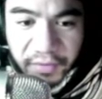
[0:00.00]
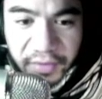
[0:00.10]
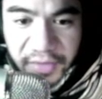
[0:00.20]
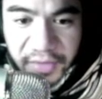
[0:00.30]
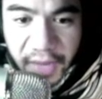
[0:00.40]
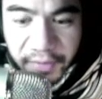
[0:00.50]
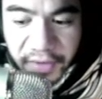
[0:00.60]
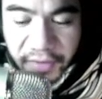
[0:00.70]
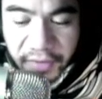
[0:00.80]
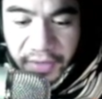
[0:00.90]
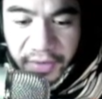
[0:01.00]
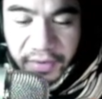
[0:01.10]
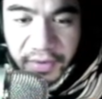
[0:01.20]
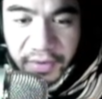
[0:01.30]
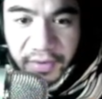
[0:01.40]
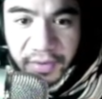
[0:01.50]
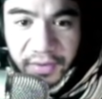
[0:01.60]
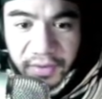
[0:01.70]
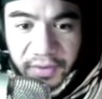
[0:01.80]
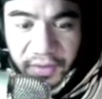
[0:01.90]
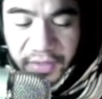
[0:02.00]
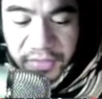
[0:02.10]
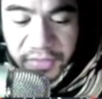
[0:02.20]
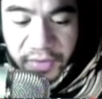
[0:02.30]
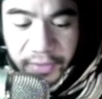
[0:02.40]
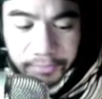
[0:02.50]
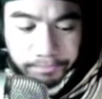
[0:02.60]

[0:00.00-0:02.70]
what is happening right now in Israel.